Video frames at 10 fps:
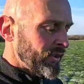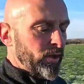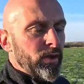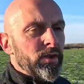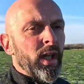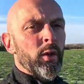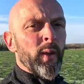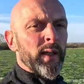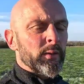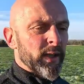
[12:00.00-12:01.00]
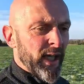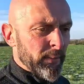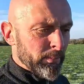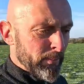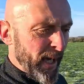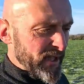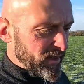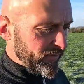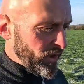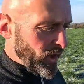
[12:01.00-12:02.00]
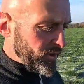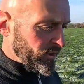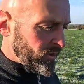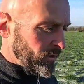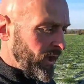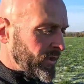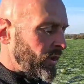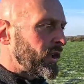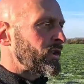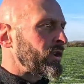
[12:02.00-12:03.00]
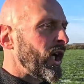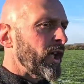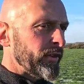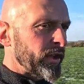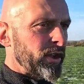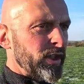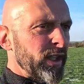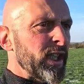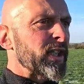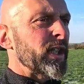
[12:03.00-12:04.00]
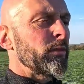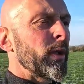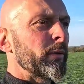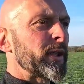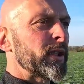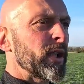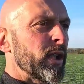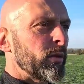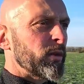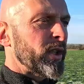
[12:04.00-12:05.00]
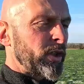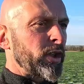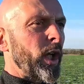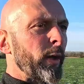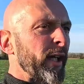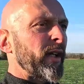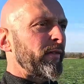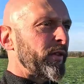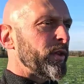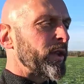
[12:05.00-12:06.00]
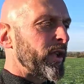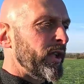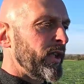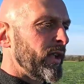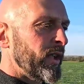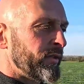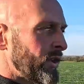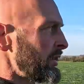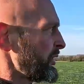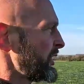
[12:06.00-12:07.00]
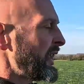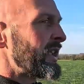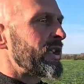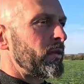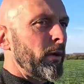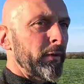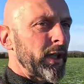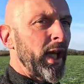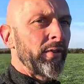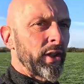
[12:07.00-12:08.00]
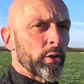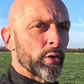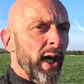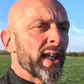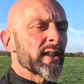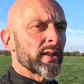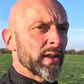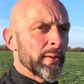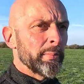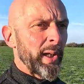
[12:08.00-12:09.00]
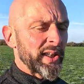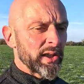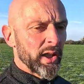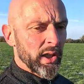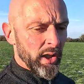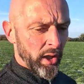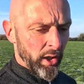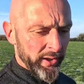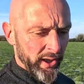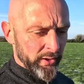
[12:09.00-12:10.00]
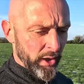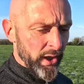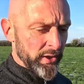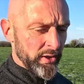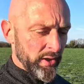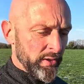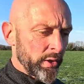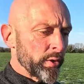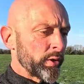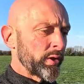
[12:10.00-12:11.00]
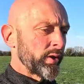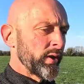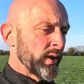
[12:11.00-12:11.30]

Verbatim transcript: So there's no wonder we had massive losses, all right? So this, this is an area where we, this is low hanging fruit. This is the area where we can have the greatest impact on our nitrogen use